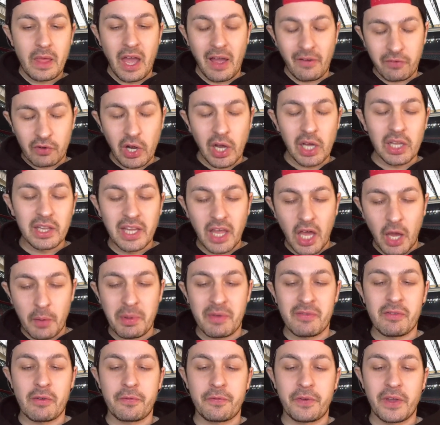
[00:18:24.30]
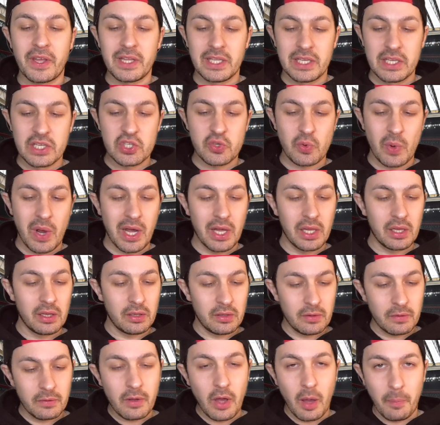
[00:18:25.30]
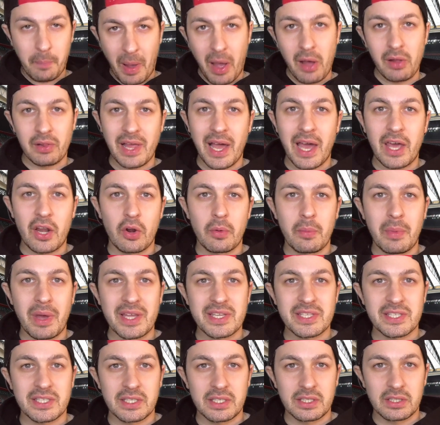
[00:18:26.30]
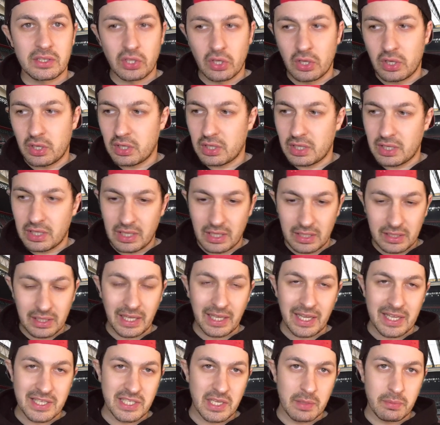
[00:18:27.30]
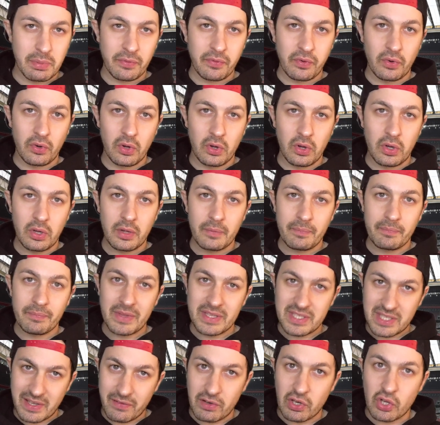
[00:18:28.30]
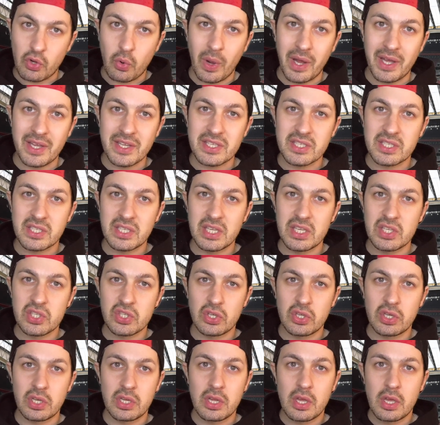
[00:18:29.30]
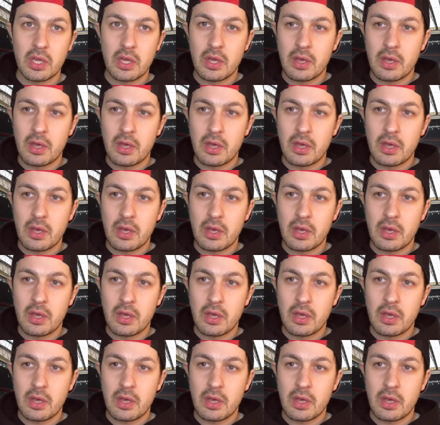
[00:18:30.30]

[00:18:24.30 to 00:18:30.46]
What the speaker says: I've got a little bit of a feeling as well about Lionel Messi. That, like I said before, he's having a quiet season.